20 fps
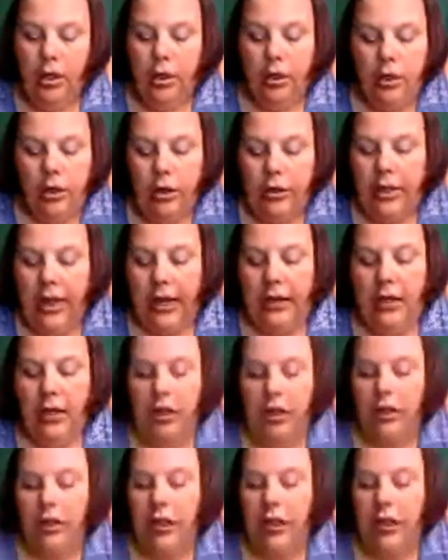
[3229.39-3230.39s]
So
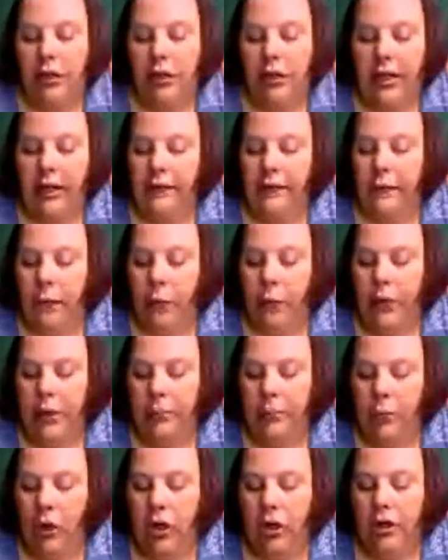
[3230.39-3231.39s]
technically you're getting 40
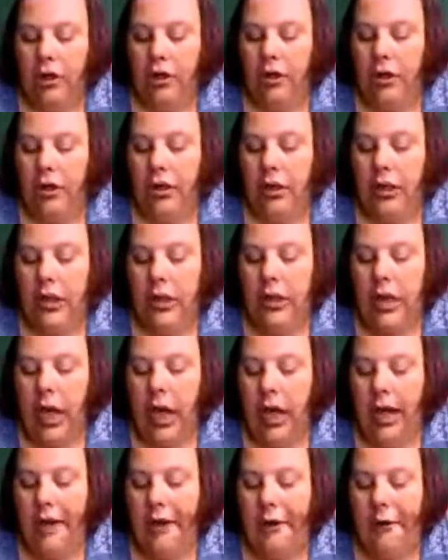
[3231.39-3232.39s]
markers
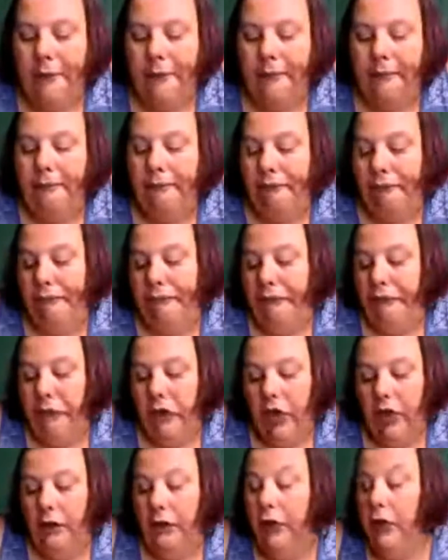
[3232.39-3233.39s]

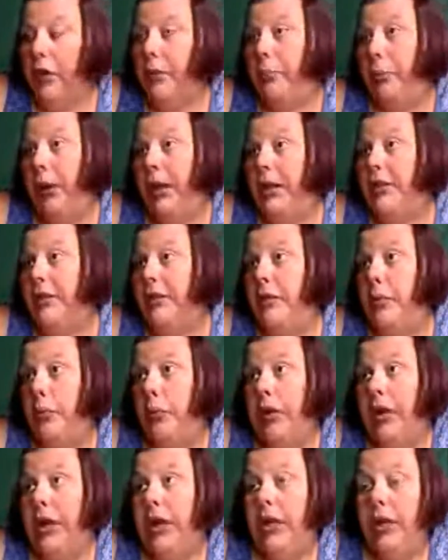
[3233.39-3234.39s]
for the price of
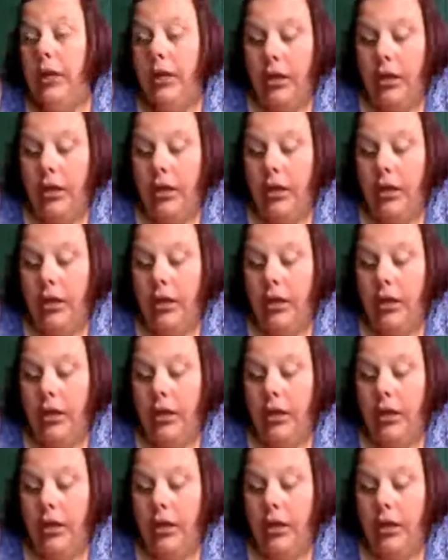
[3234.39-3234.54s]
20.